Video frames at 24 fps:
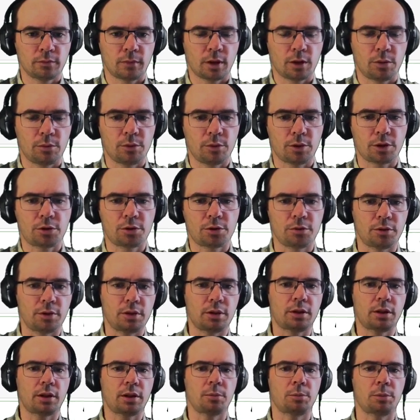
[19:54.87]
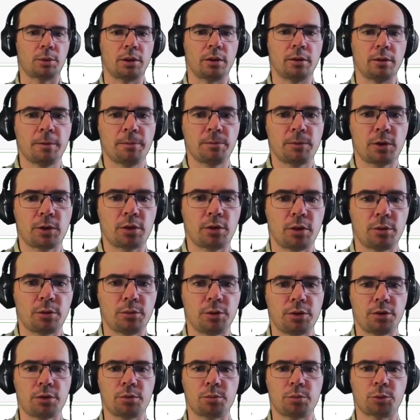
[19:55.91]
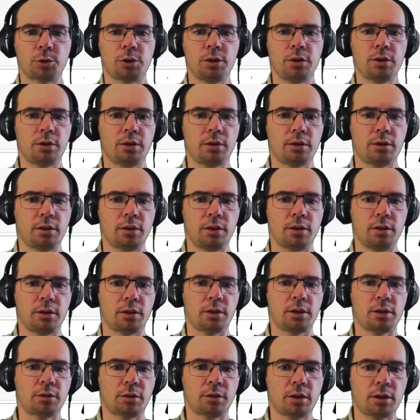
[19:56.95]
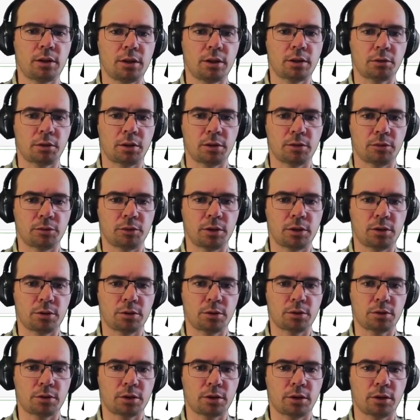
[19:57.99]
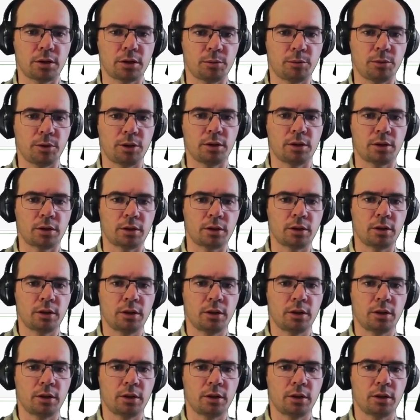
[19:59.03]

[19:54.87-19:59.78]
where should this happen? So I want to print the current area of the search that we are